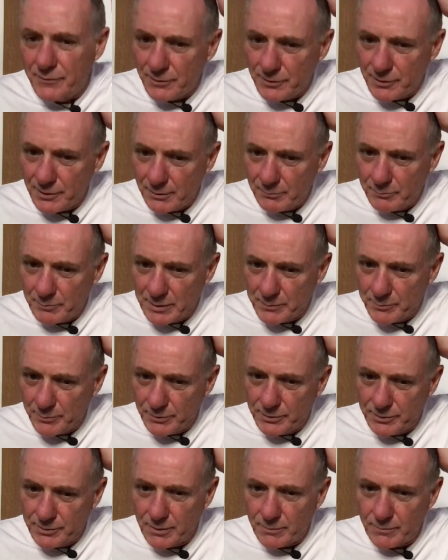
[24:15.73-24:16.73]
for
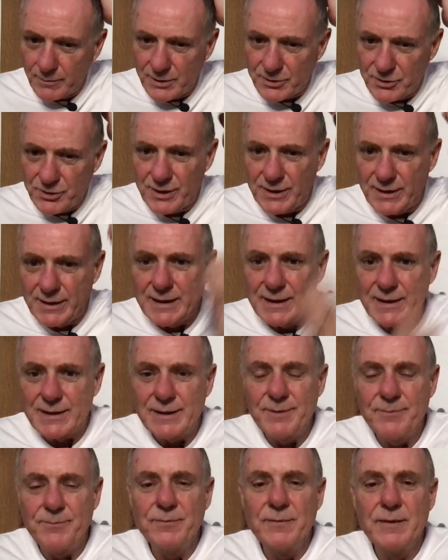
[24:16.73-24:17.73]
people who are watching
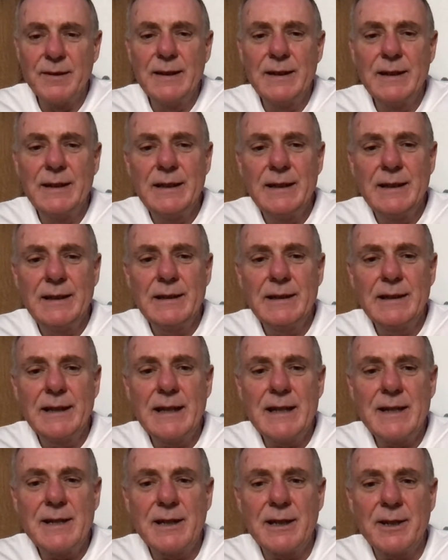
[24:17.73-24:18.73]
it
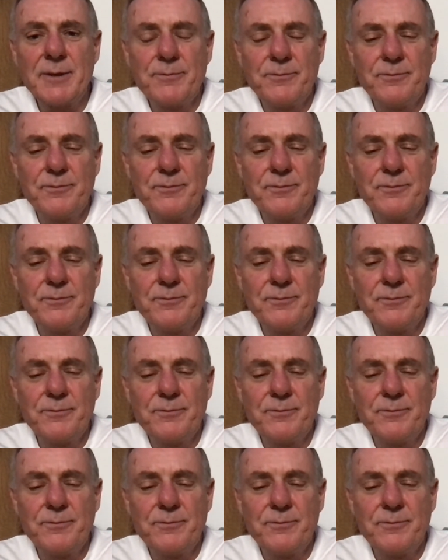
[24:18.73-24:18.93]
later.